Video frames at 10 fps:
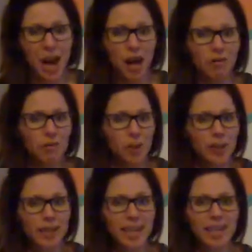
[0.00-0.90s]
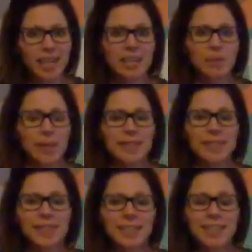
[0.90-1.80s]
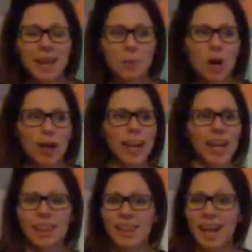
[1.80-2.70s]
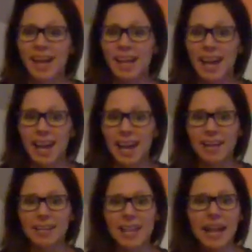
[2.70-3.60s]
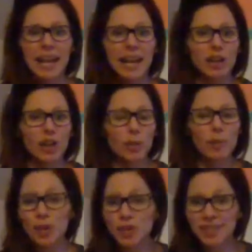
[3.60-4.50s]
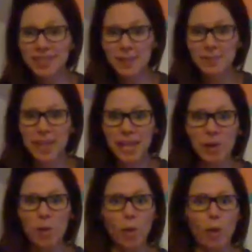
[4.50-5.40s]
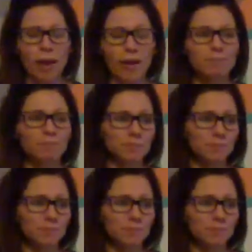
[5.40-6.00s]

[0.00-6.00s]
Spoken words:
A free lead is basically someone that has either purchased something or